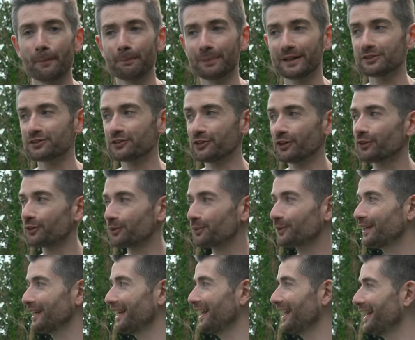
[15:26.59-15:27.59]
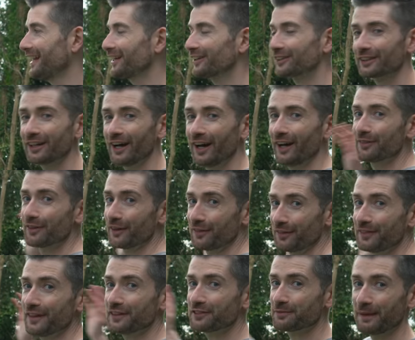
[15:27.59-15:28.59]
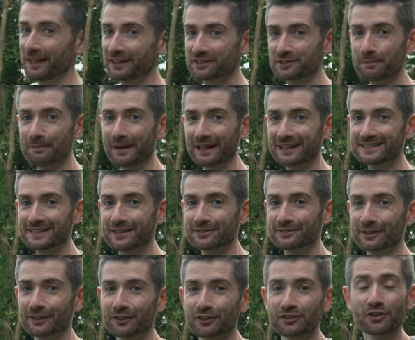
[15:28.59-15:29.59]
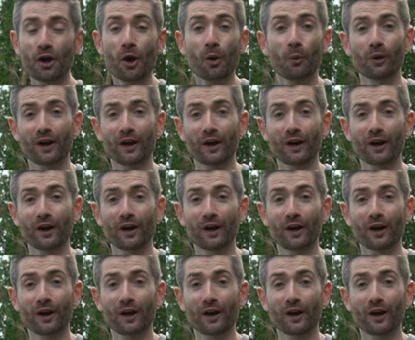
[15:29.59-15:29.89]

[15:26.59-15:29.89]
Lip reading: But it's not only here that this makes a big difference.